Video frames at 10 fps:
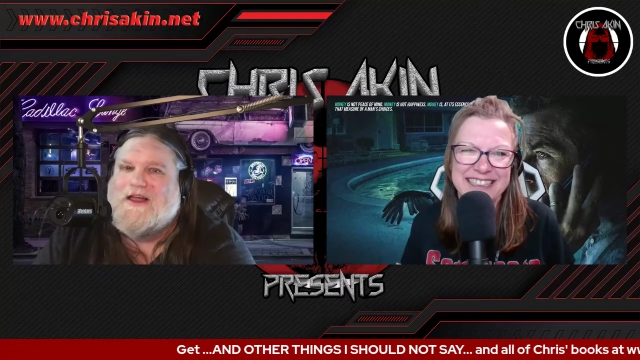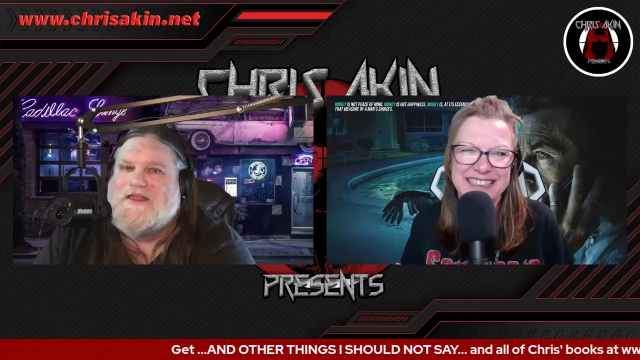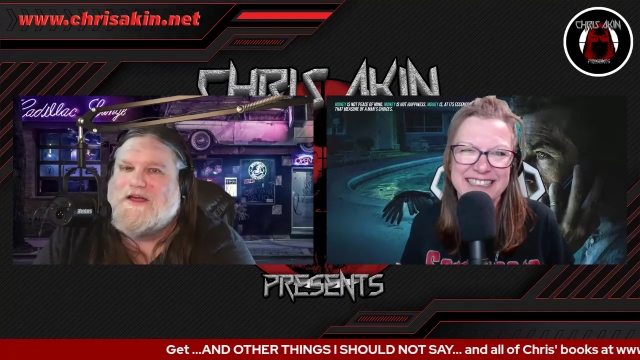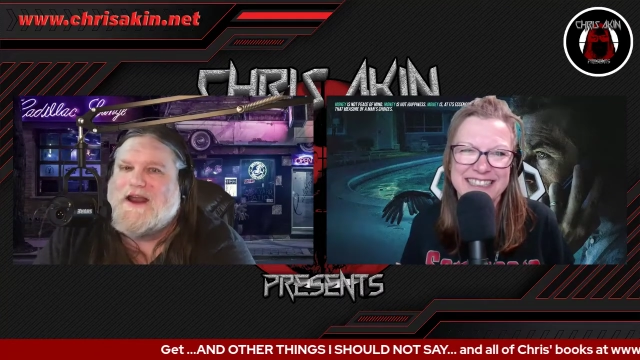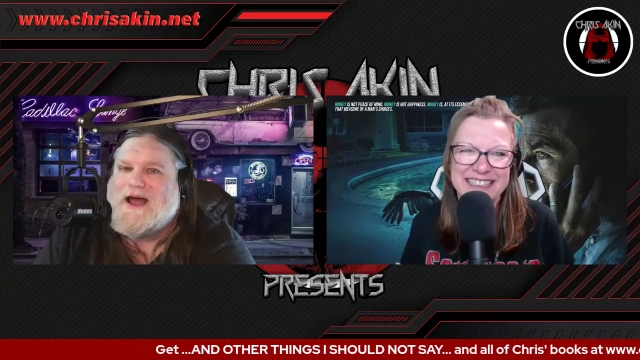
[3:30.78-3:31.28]

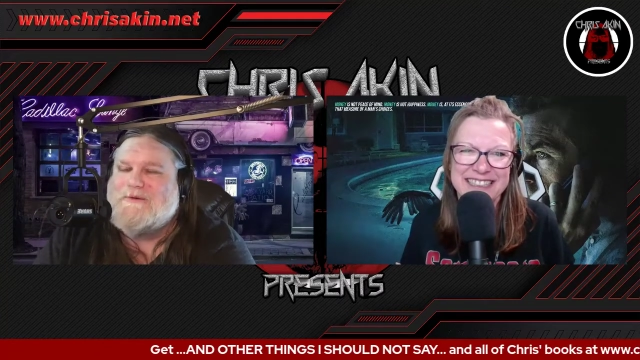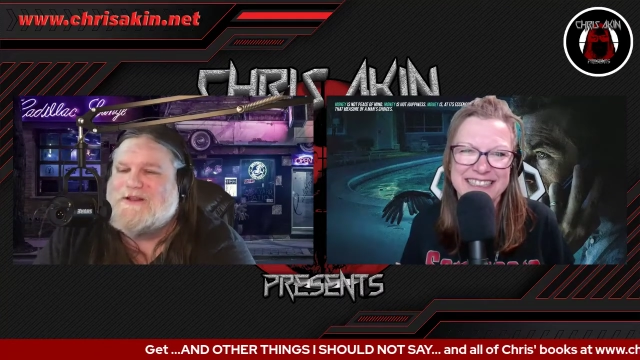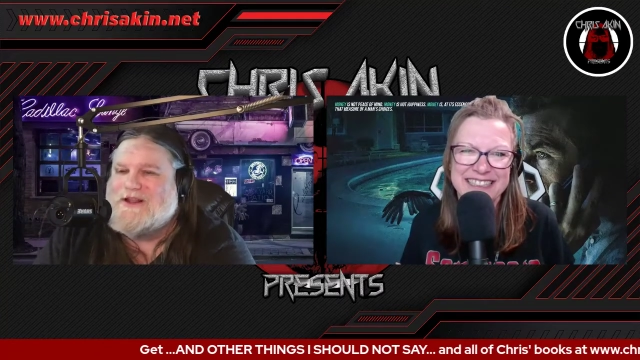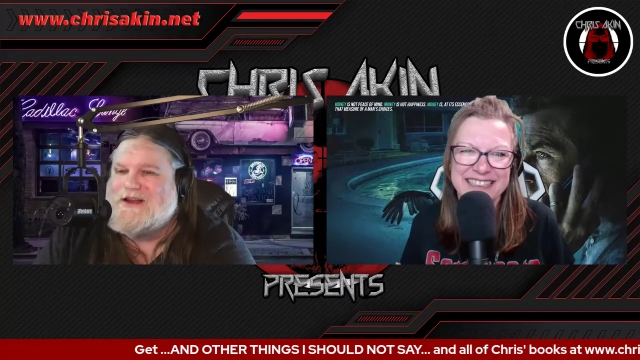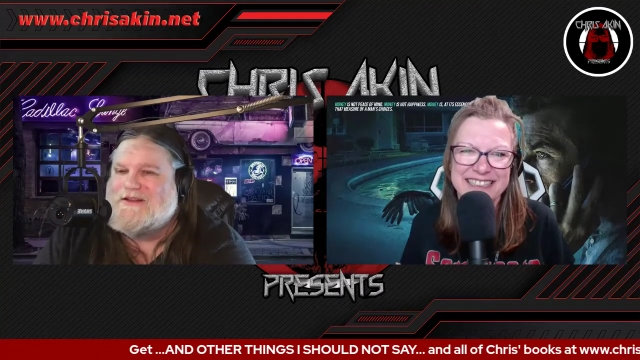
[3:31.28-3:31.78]
Speaker 1: that I would
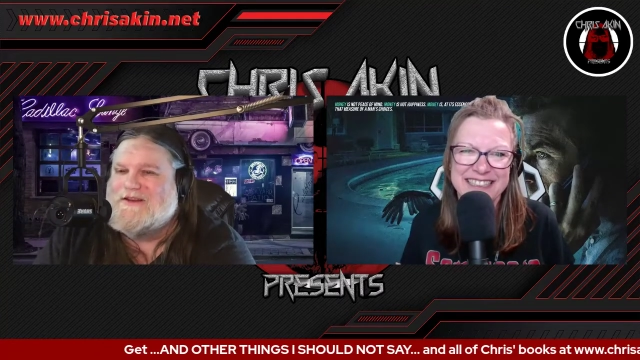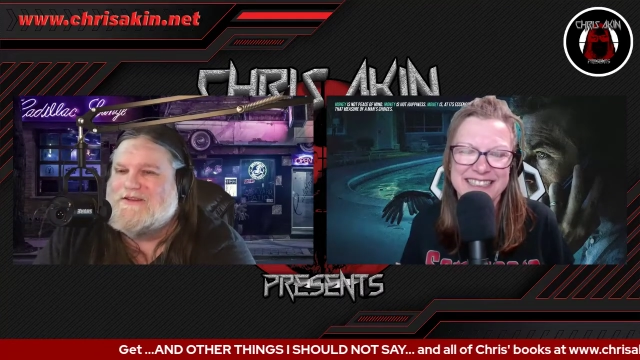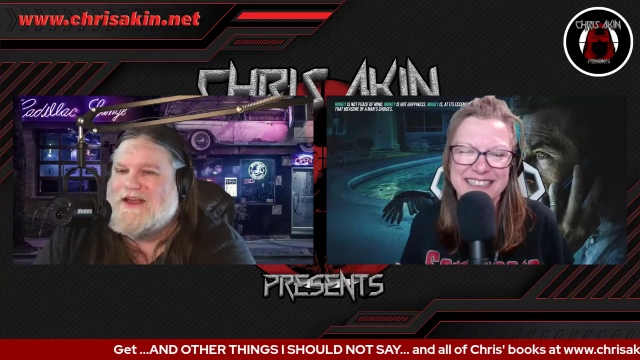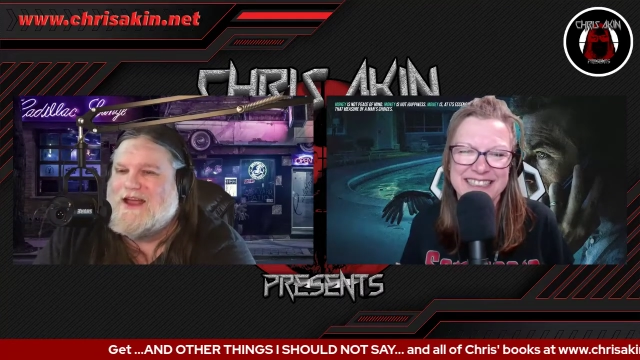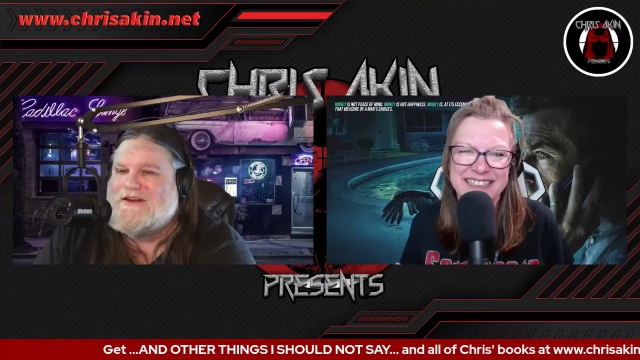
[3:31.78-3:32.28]
like this.
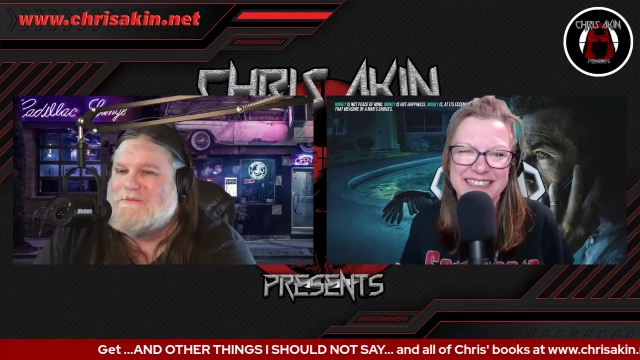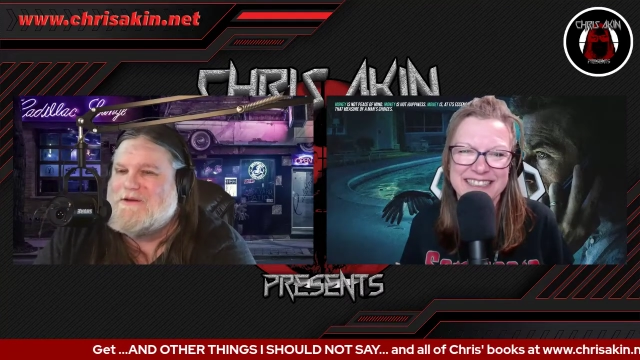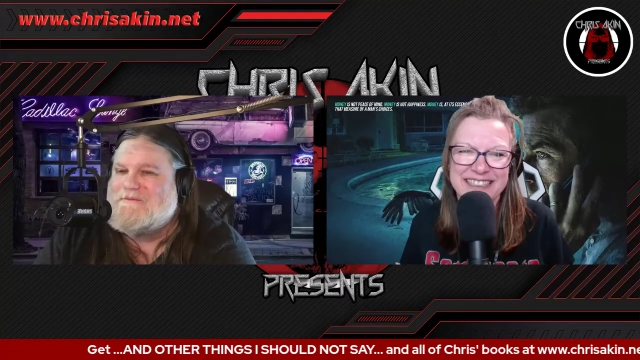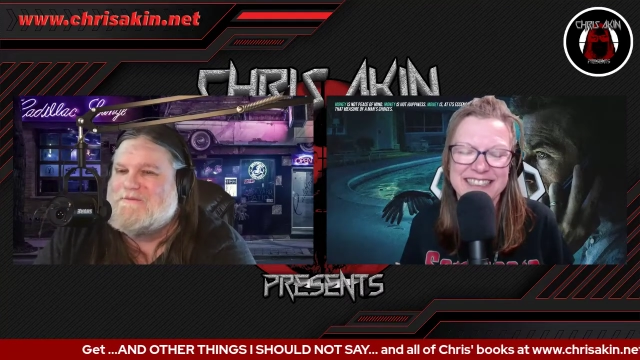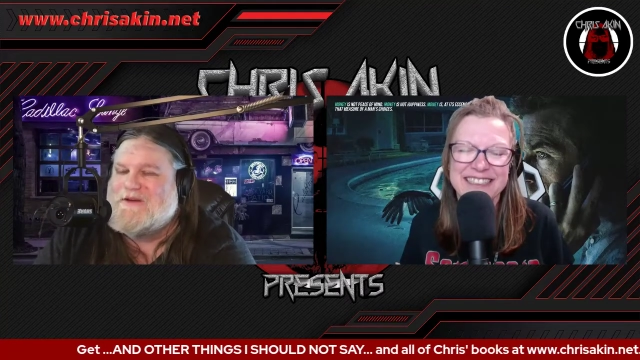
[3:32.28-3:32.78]
And to
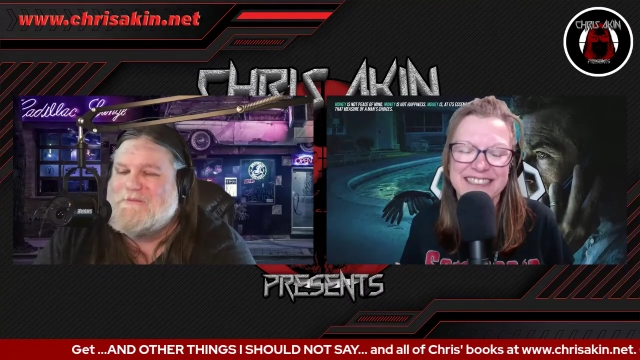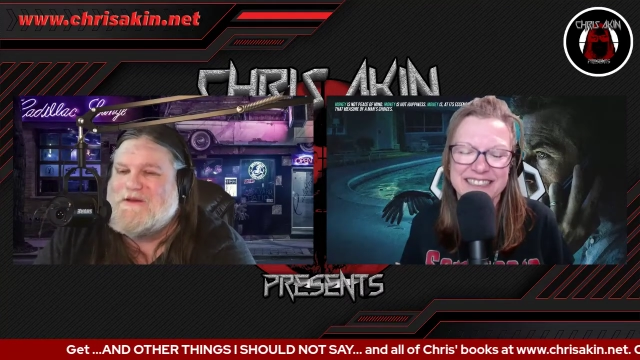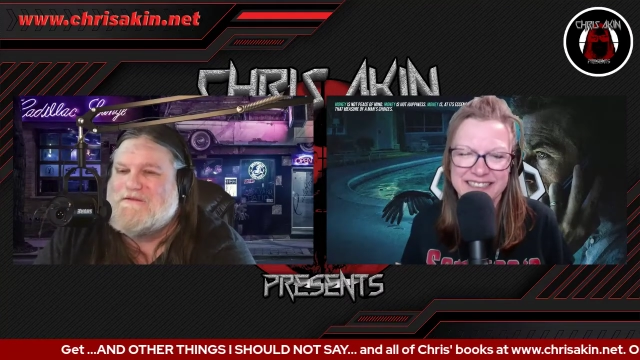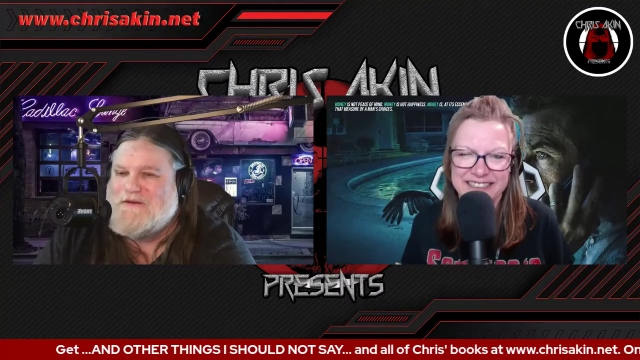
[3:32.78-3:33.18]
be, to be